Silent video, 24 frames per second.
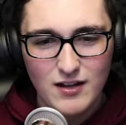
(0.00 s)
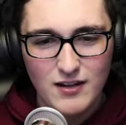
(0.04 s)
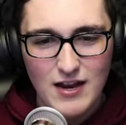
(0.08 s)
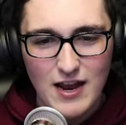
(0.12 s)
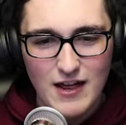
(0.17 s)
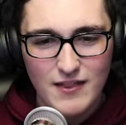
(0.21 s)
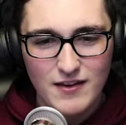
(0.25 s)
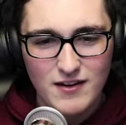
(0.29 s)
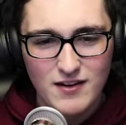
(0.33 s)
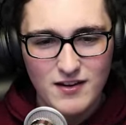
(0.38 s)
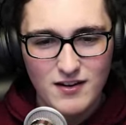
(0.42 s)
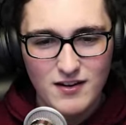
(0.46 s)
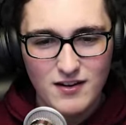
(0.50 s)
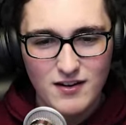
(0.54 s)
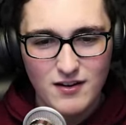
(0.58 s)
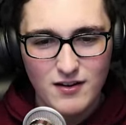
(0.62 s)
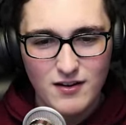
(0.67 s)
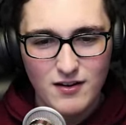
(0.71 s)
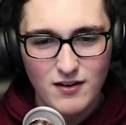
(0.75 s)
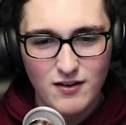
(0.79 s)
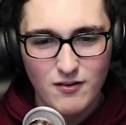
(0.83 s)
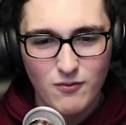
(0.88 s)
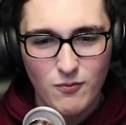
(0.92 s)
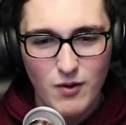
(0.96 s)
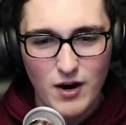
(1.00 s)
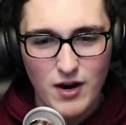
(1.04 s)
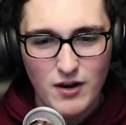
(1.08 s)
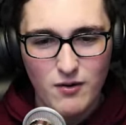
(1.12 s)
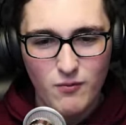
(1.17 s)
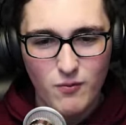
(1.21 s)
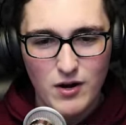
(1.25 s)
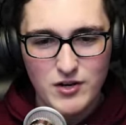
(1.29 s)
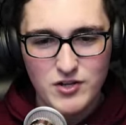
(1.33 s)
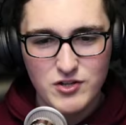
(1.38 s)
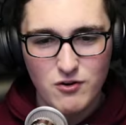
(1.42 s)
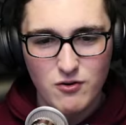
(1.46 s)
Nathan, why
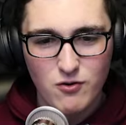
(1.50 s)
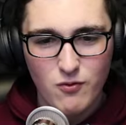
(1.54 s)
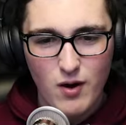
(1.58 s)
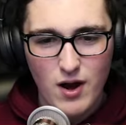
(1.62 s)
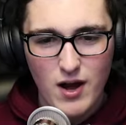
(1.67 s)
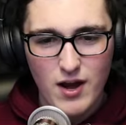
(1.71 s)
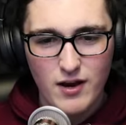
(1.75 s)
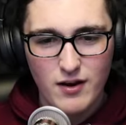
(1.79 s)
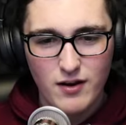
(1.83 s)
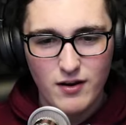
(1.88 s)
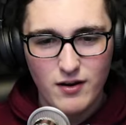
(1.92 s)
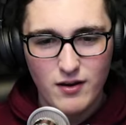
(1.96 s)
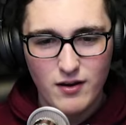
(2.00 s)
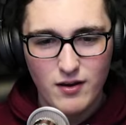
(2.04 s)
why'd you go quiet?